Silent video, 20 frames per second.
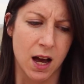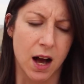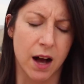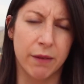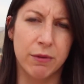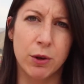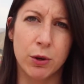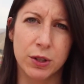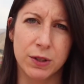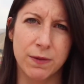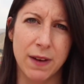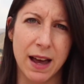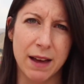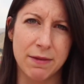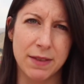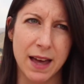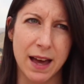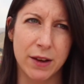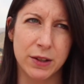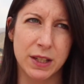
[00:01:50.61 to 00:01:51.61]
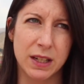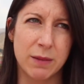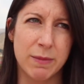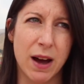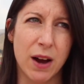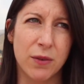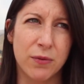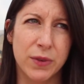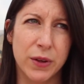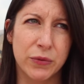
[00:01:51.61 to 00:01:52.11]
Of those 5,000,
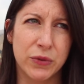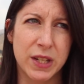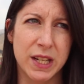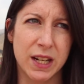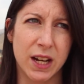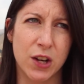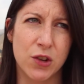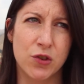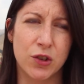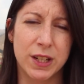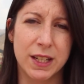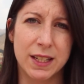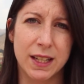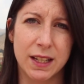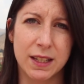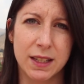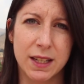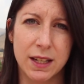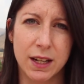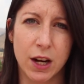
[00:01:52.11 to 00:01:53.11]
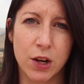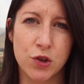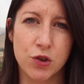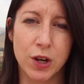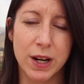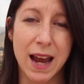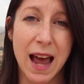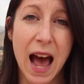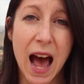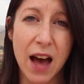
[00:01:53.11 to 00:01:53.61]
about 1,500 to
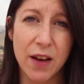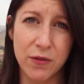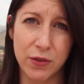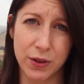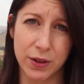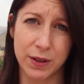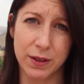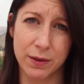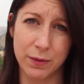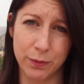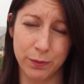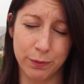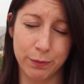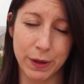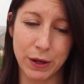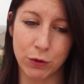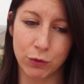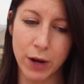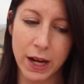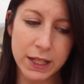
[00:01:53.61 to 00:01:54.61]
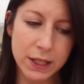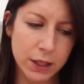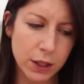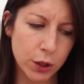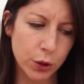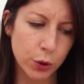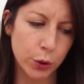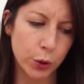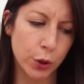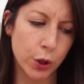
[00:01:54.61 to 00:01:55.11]
1,600 have been
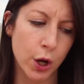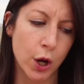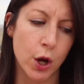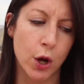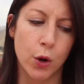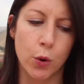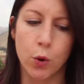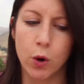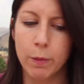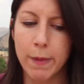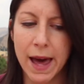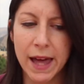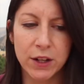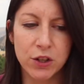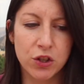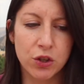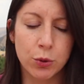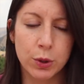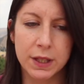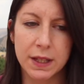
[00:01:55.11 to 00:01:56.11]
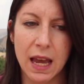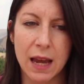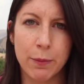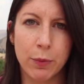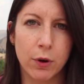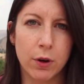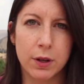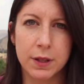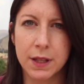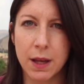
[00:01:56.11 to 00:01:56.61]
rescued or managed to escape
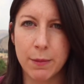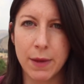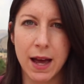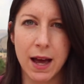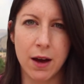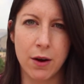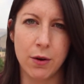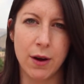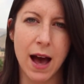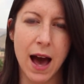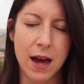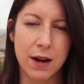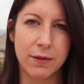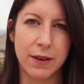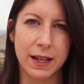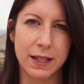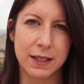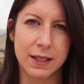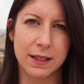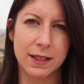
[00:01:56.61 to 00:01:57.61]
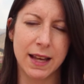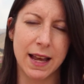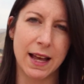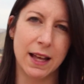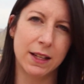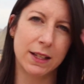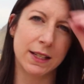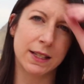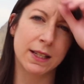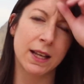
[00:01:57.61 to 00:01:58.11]
or are somehow out of ISIS
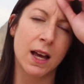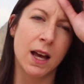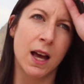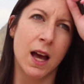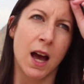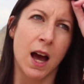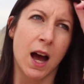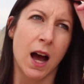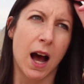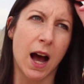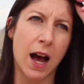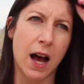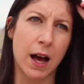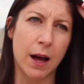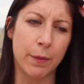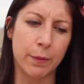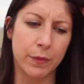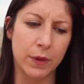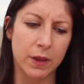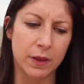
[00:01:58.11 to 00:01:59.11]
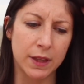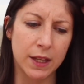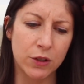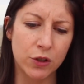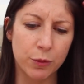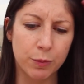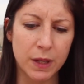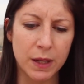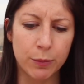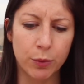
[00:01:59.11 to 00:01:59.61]
hands. These
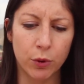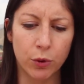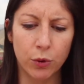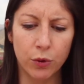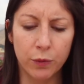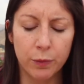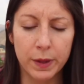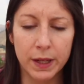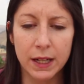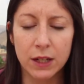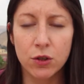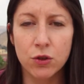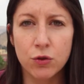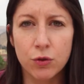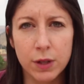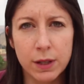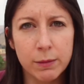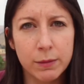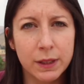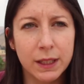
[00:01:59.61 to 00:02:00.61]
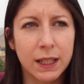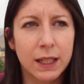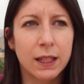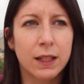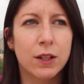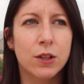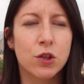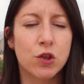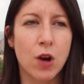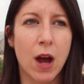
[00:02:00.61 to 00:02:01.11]
are people who've been extremely
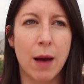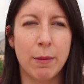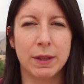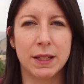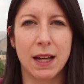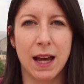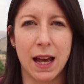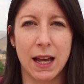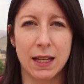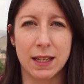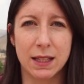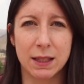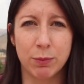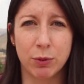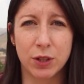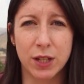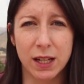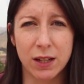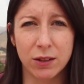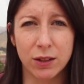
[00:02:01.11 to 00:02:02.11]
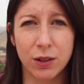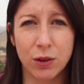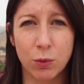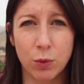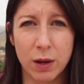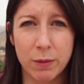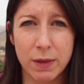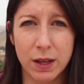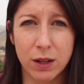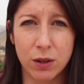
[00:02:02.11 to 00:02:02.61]
traumatized, particularly the
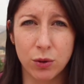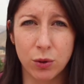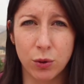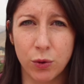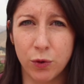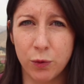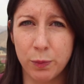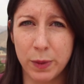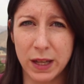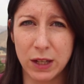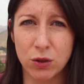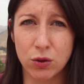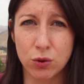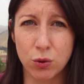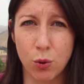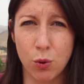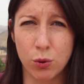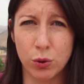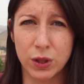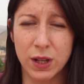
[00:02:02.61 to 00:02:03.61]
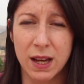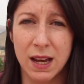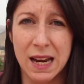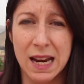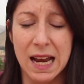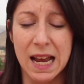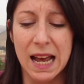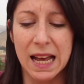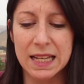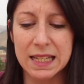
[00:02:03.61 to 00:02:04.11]
women who've been sold
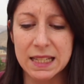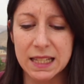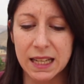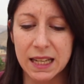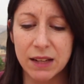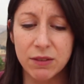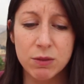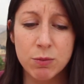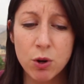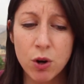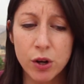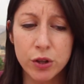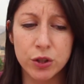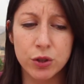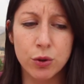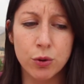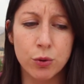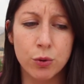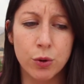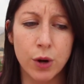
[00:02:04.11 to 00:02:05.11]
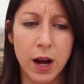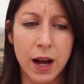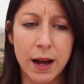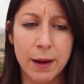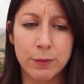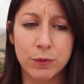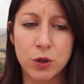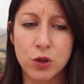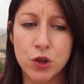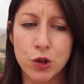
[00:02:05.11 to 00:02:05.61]
as slaves, but also
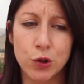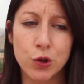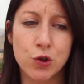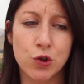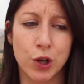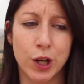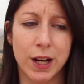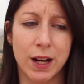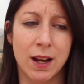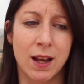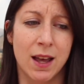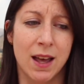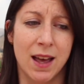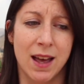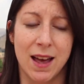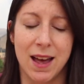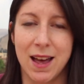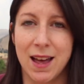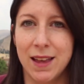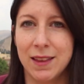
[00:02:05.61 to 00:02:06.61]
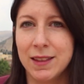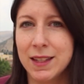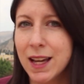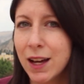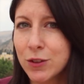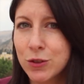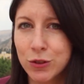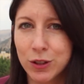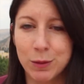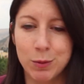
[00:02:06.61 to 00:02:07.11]
the children and the
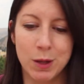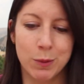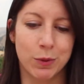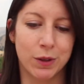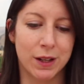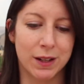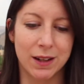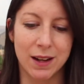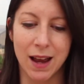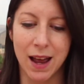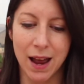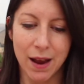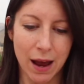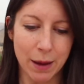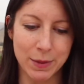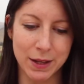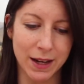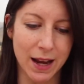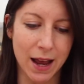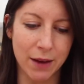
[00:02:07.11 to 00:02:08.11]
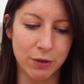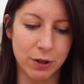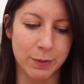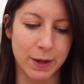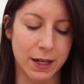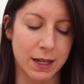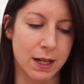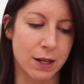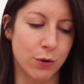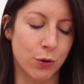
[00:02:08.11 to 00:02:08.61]
elderly people, and I mean
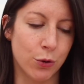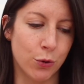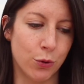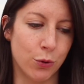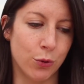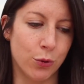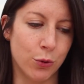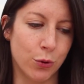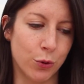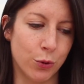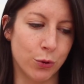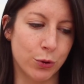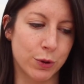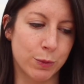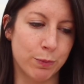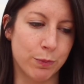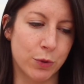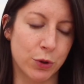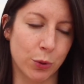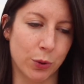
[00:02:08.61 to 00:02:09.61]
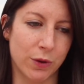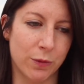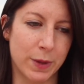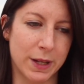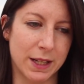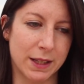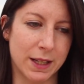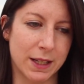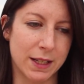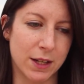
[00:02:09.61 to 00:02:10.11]
everybody who's sort of
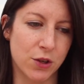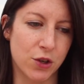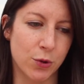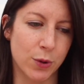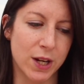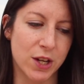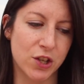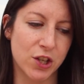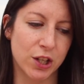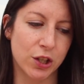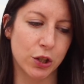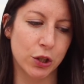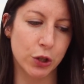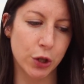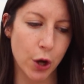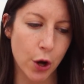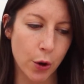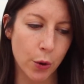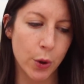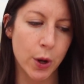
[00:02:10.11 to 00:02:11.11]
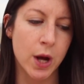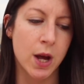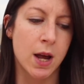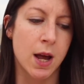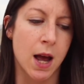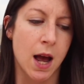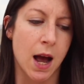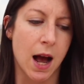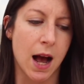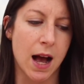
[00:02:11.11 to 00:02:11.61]
been in this situation. So
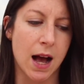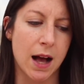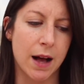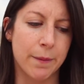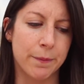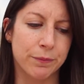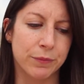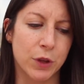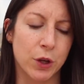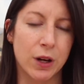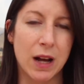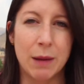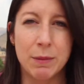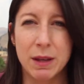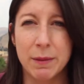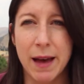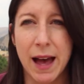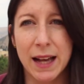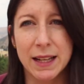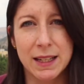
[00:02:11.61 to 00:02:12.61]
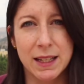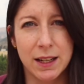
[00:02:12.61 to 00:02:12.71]
they're coming back